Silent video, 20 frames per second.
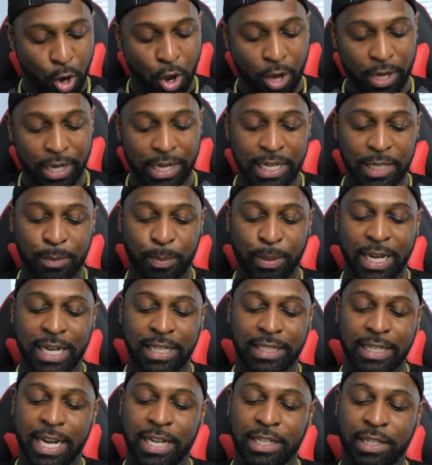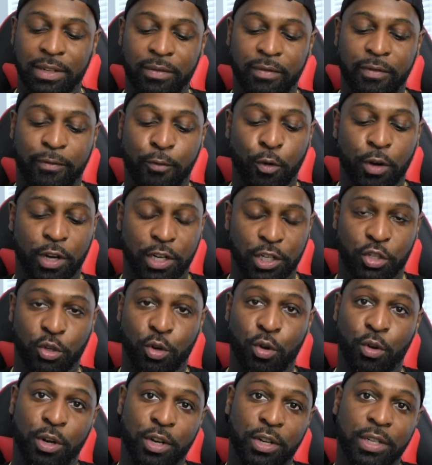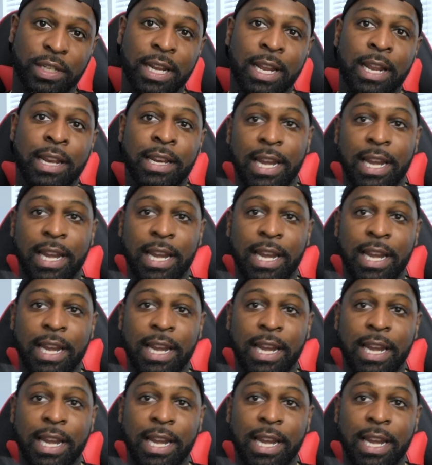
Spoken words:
all of these PlayStation 4 controllers,